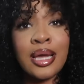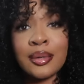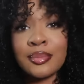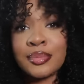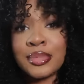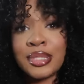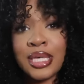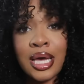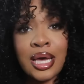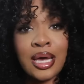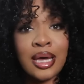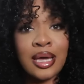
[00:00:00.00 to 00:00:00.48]
I'm
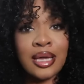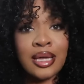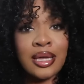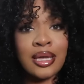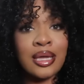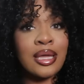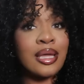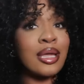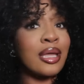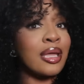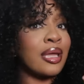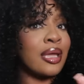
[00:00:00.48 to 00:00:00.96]
tired
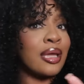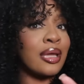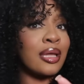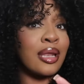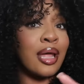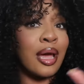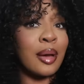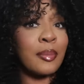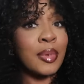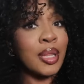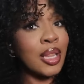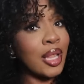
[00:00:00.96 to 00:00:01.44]
and
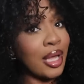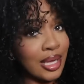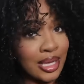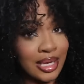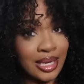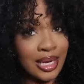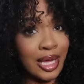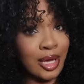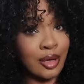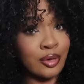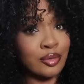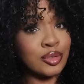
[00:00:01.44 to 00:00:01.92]
I'm
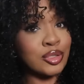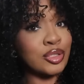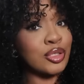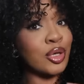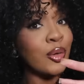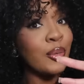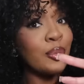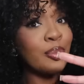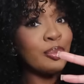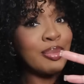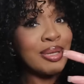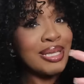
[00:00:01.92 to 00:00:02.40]
clocking out,
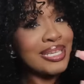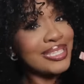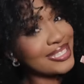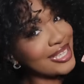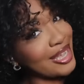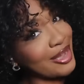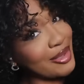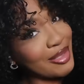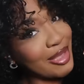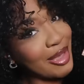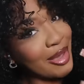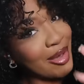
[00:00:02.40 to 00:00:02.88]
so peace
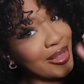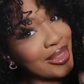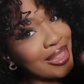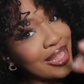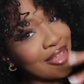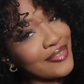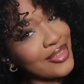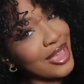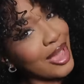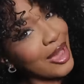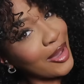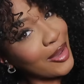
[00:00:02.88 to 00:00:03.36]
out, y'all.
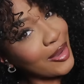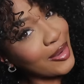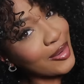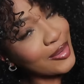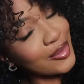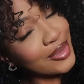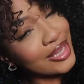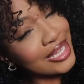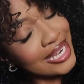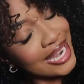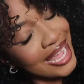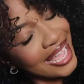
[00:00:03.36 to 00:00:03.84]
Let
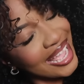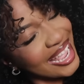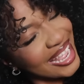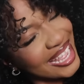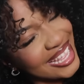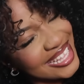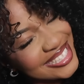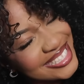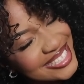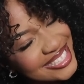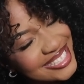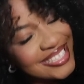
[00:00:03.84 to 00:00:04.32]
go. Good
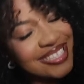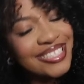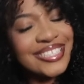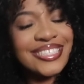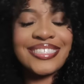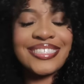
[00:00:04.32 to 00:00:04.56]
night.